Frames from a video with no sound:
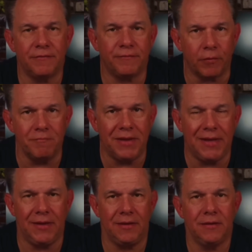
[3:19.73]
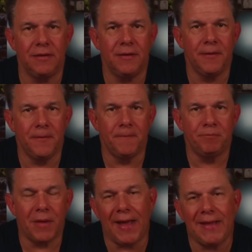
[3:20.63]
for me.
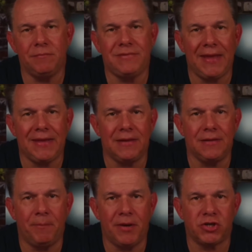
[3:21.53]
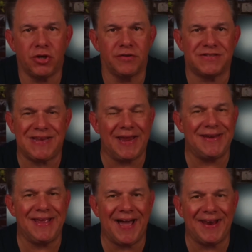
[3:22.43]
I am taking the picture
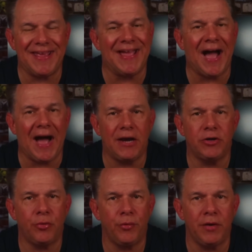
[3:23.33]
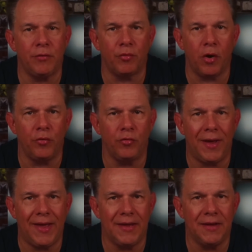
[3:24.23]
standing on a concrete
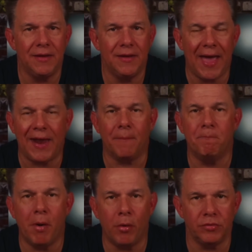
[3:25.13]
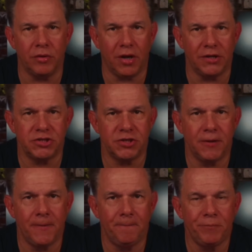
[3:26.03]
roadway at a boat launch.
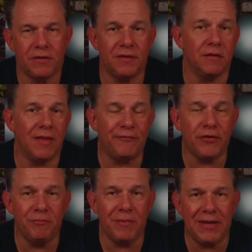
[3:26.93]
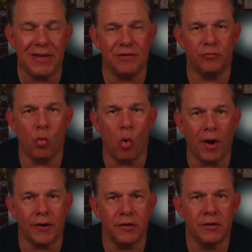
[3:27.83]
To the left of me is
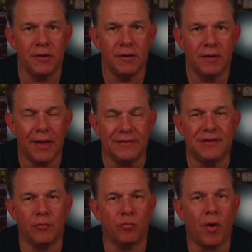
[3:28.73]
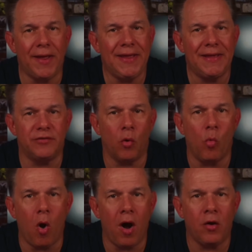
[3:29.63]
water, and to the right is a
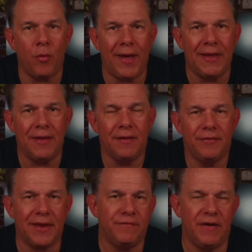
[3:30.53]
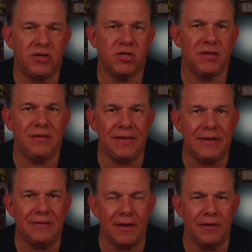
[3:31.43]
walkway that eventually
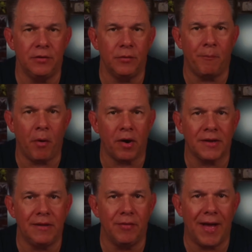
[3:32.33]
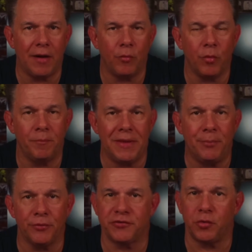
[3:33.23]
leads into a parking lot where
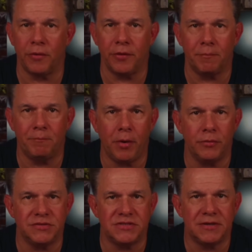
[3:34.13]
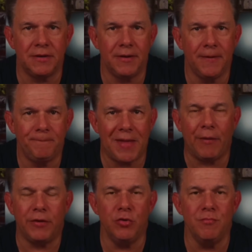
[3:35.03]
people store their boats. Now, you